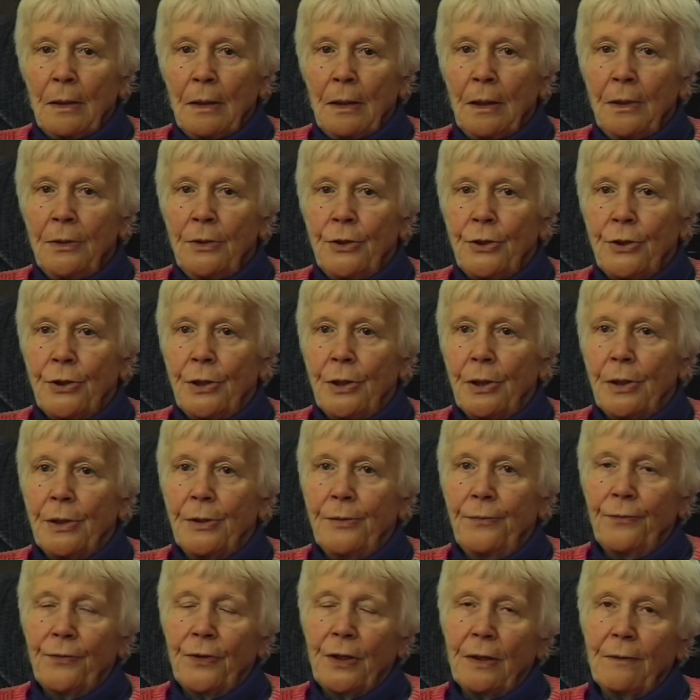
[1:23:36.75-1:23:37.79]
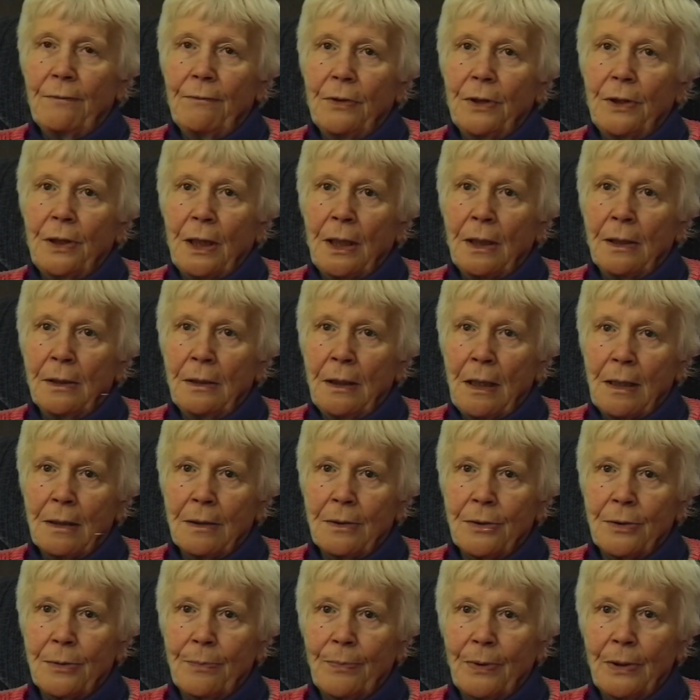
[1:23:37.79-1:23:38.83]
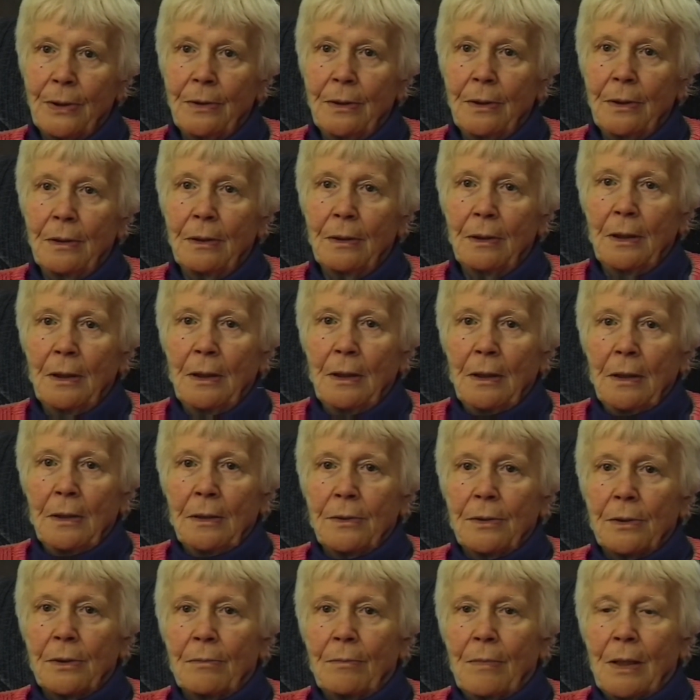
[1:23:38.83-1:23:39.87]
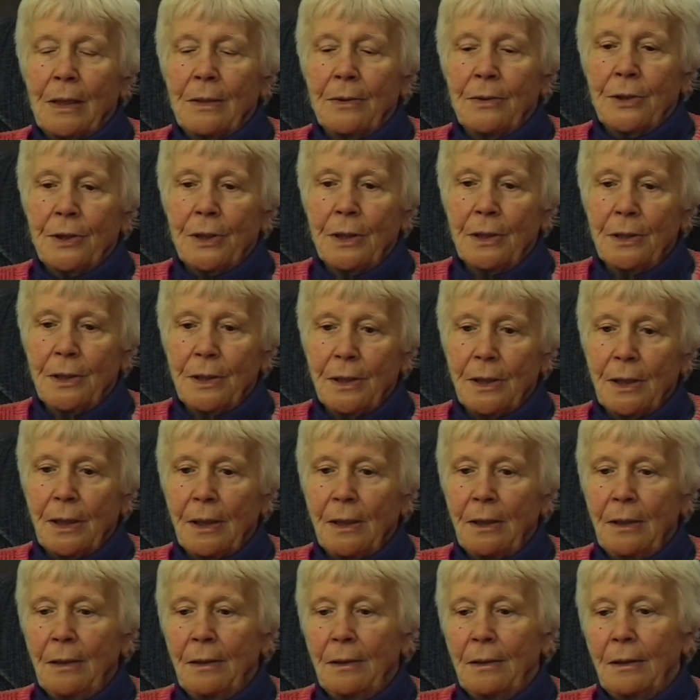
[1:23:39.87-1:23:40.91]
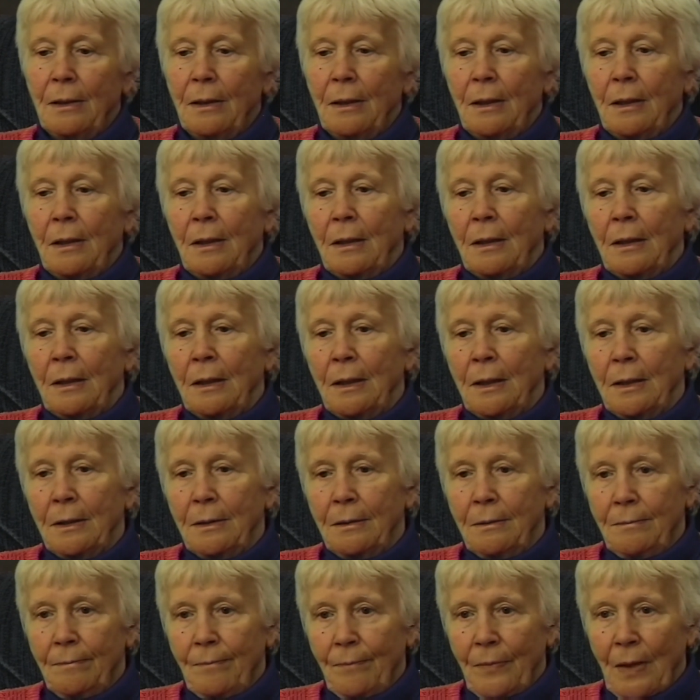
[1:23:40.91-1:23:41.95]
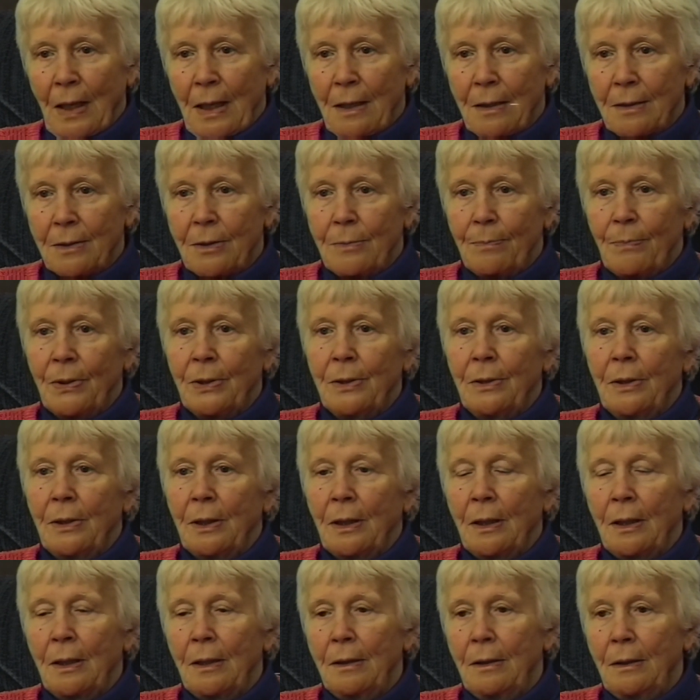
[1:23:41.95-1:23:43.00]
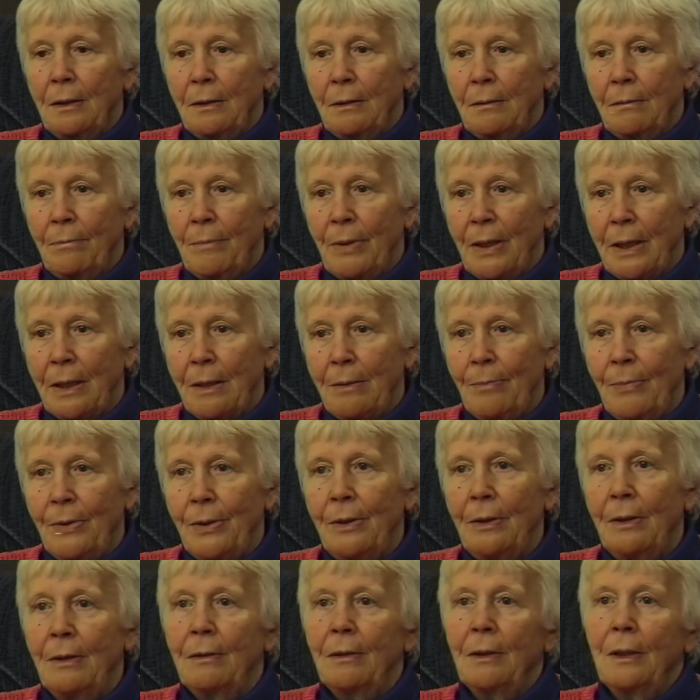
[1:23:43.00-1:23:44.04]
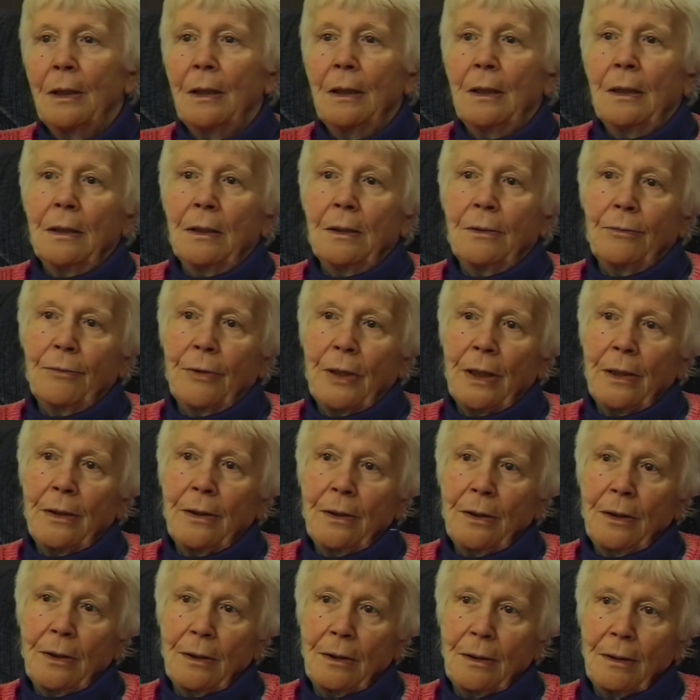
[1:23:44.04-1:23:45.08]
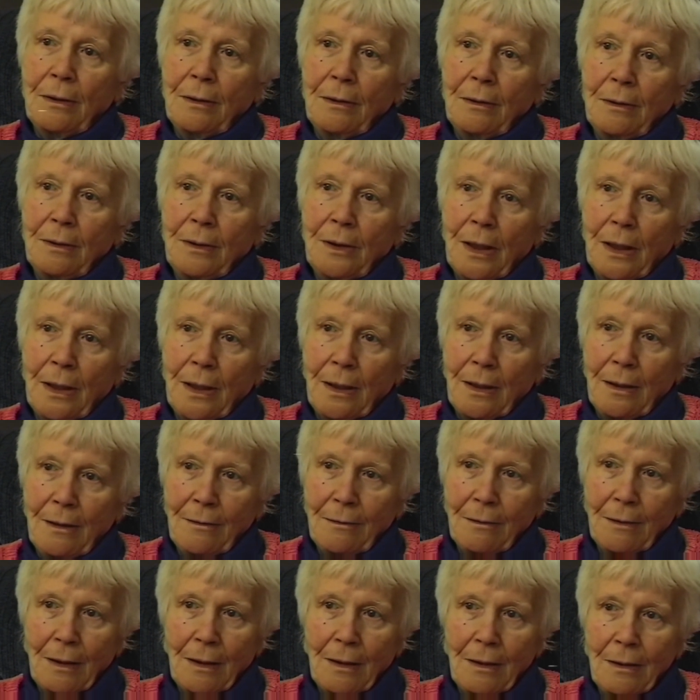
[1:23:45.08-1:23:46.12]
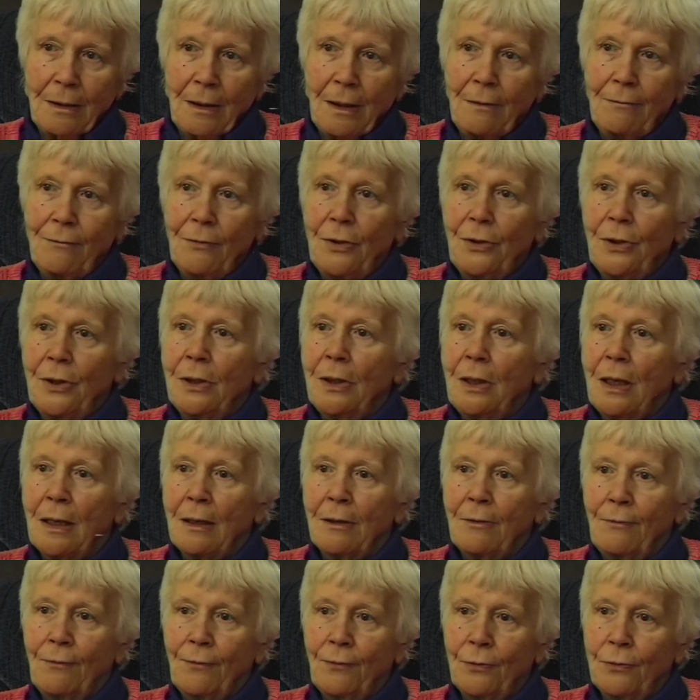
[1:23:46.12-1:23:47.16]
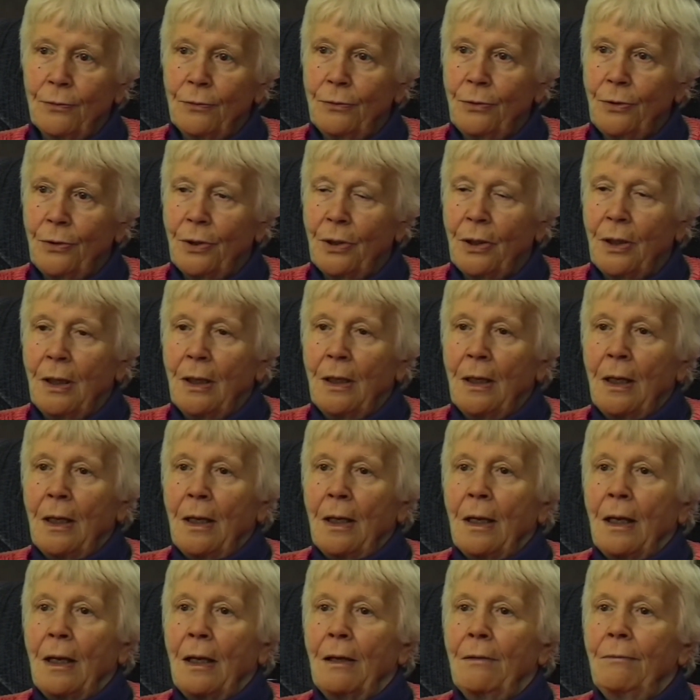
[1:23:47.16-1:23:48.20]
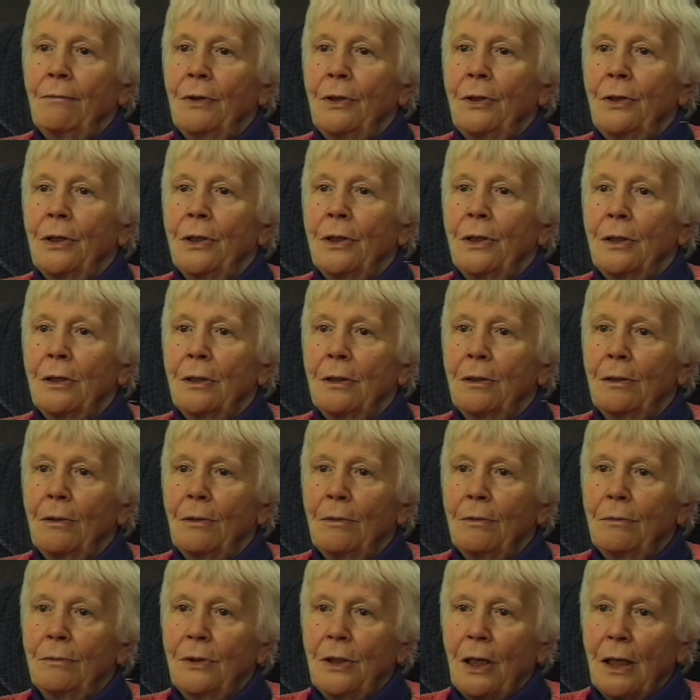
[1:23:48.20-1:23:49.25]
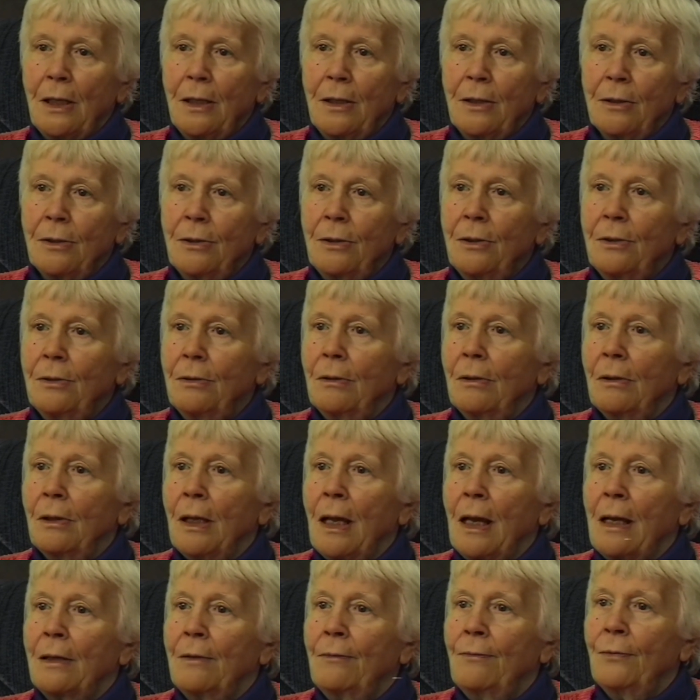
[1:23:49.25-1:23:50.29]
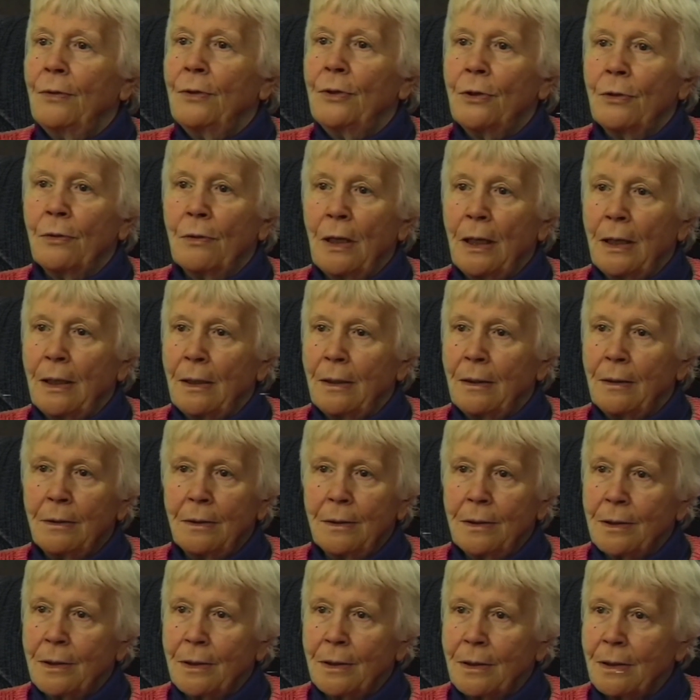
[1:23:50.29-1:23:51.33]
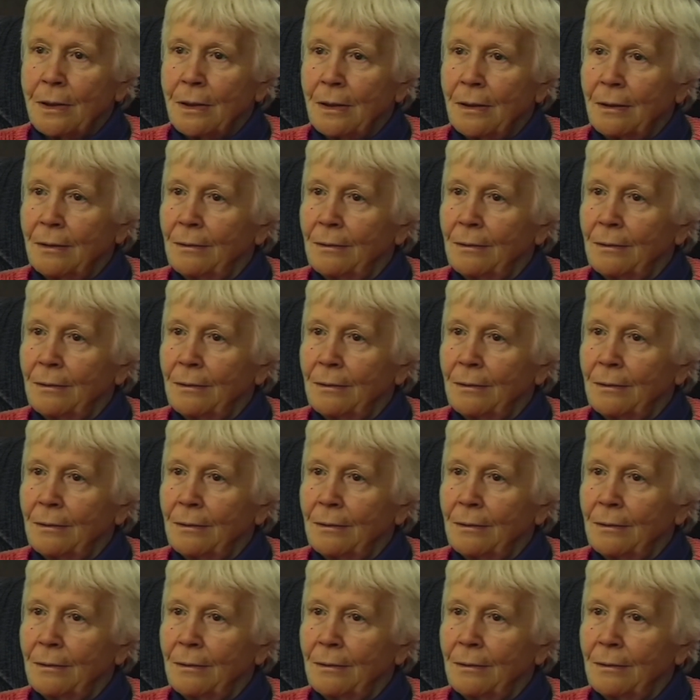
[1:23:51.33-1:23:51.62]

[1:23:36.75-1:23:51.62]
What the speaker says: and she lived there with her husband. So my sister, her husband and baby went there. Everything on foot, everything, taking life in your hands.